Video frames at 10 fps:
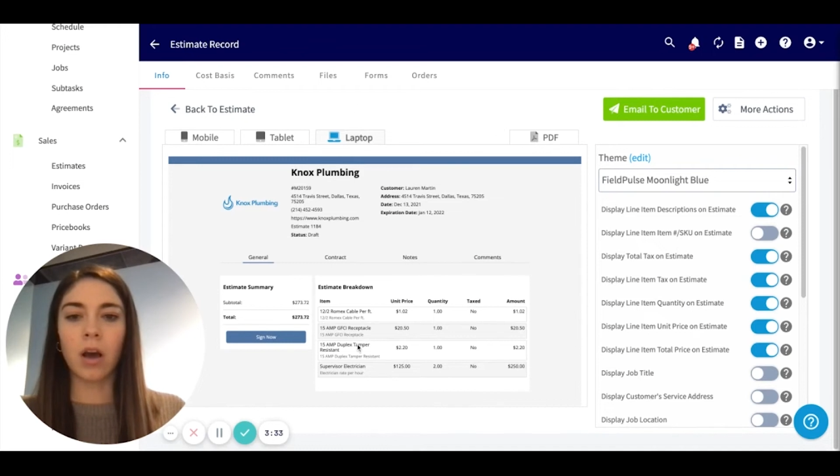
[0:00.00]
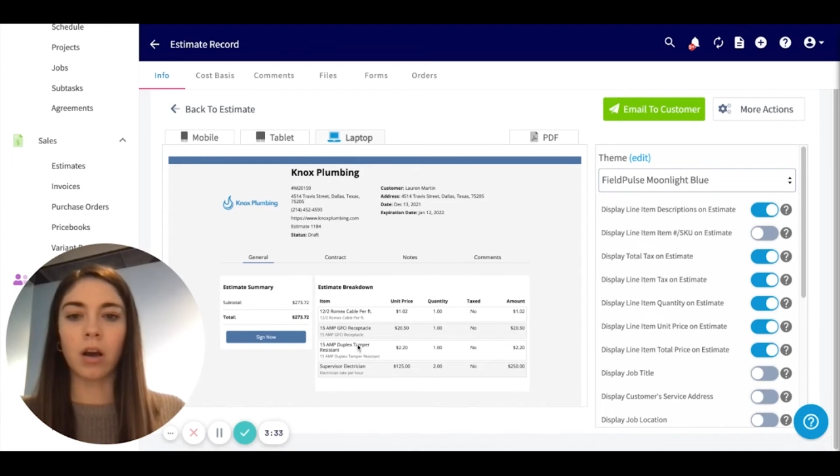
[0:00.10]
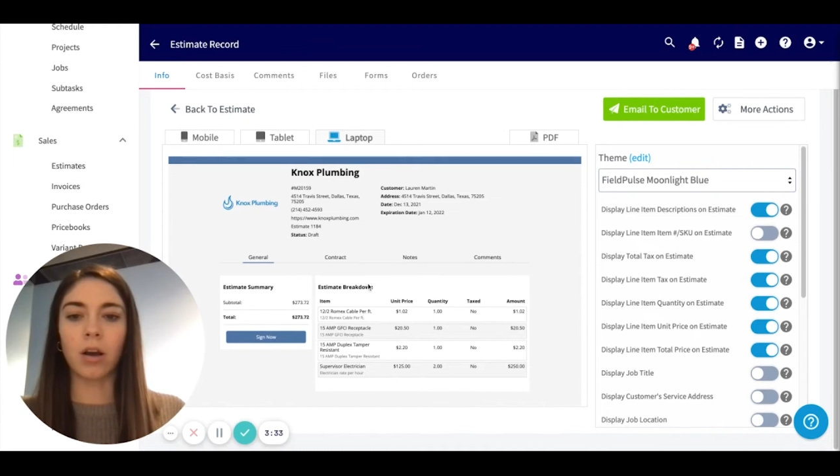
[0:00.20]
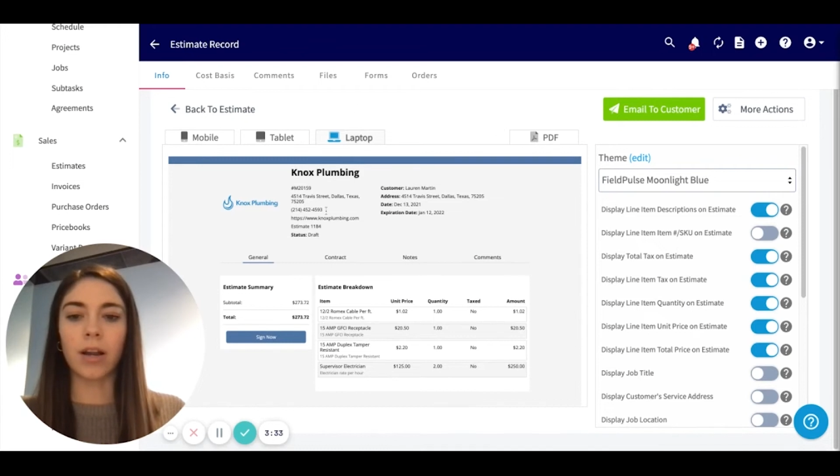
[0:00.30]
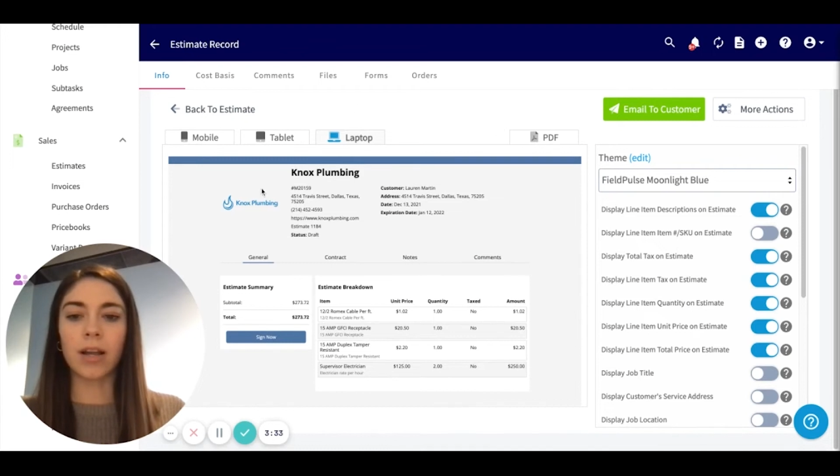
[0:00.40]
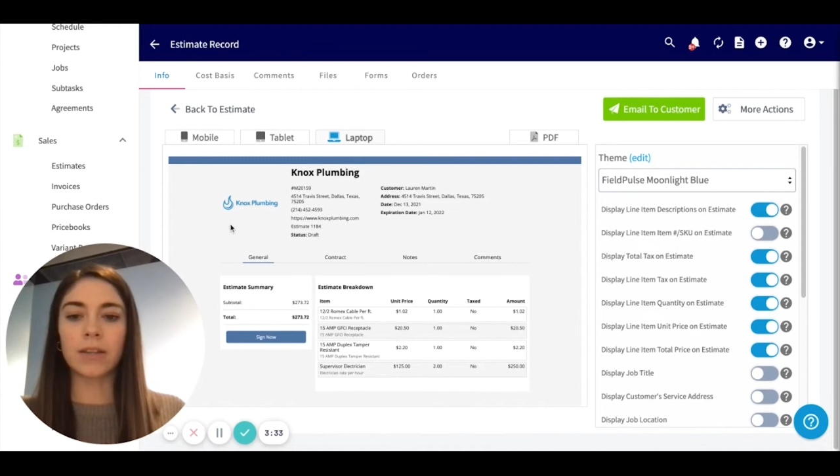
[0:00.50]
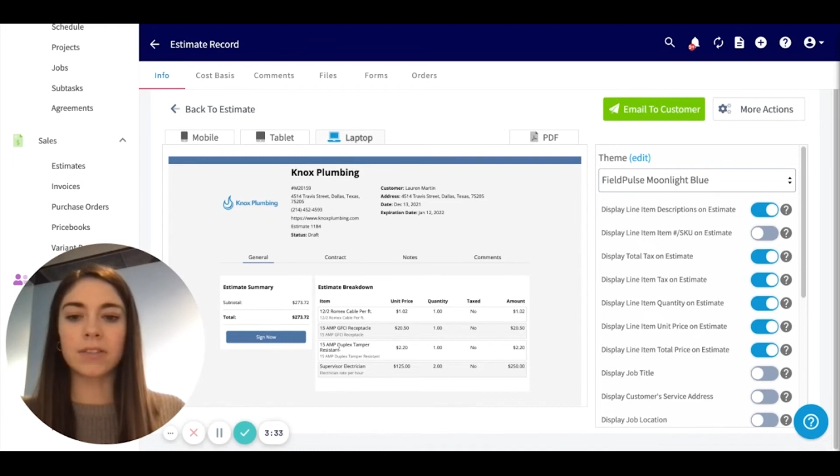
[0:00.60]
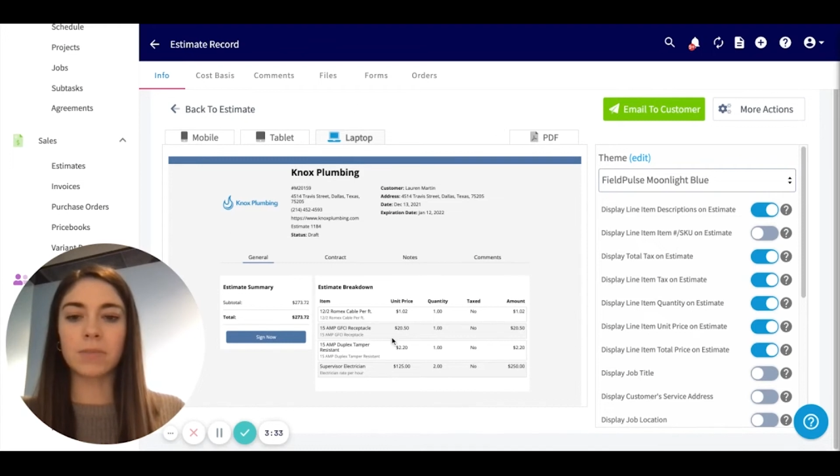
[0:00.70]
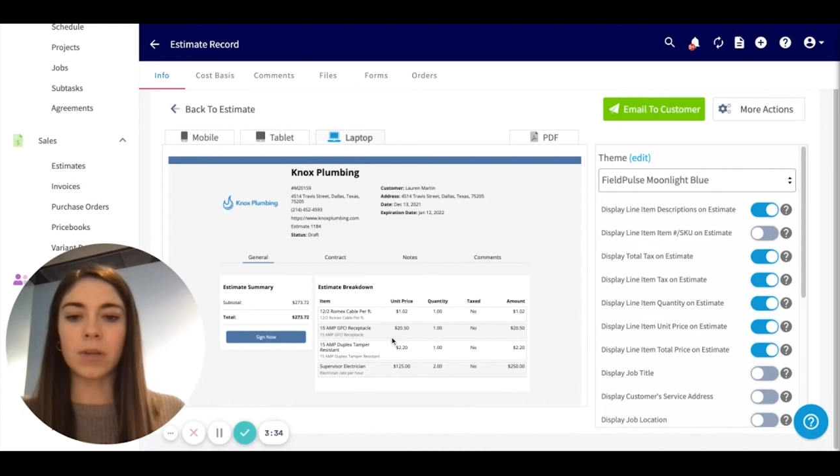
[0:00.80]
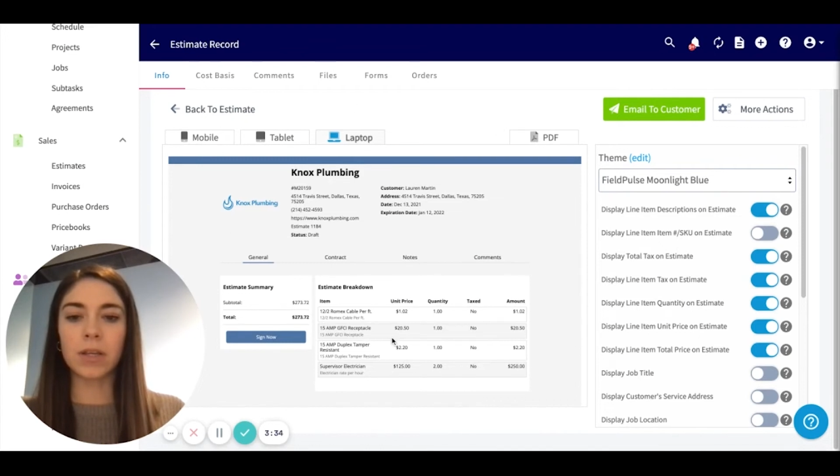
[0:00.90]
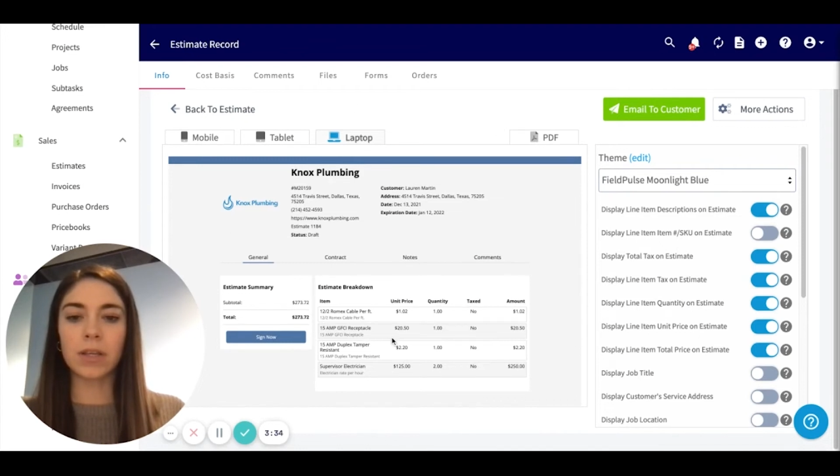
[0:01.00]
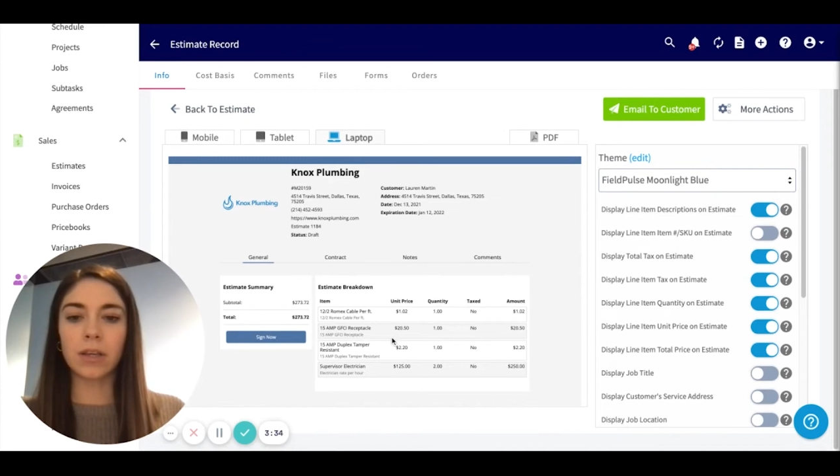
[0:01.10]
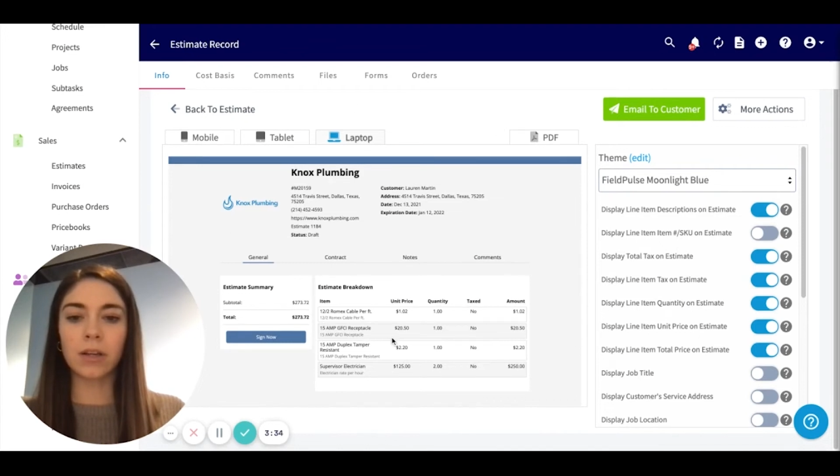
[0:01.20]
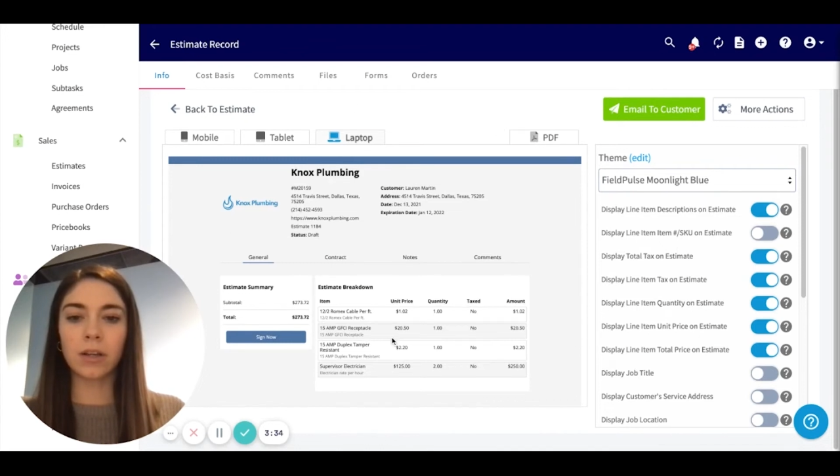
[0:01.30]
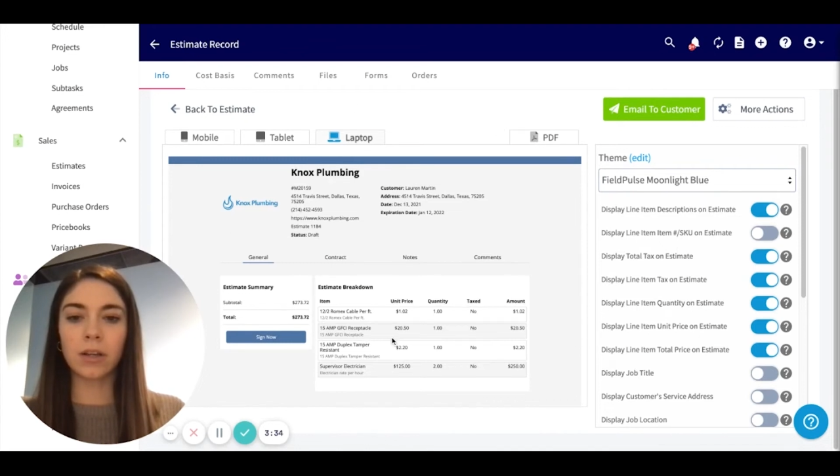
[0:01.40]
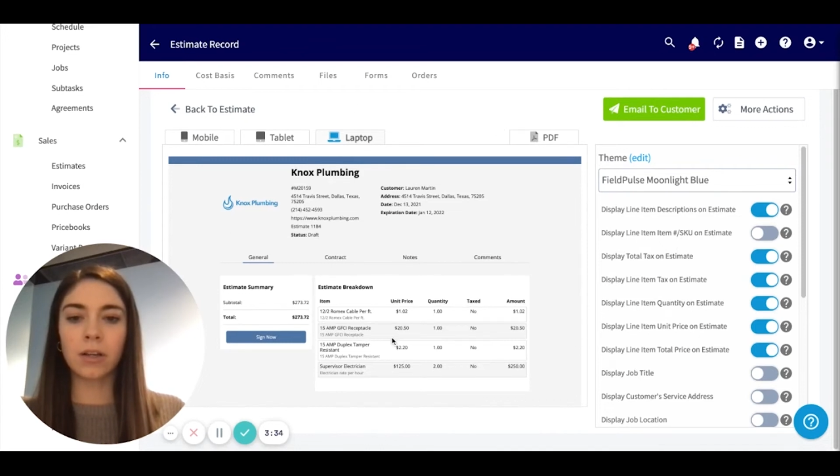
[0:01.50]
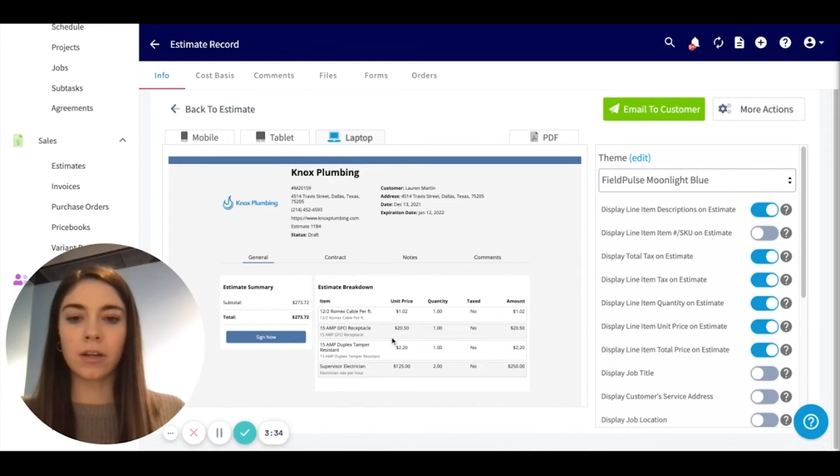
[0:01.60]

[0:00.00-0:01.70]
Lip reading: our estimate here,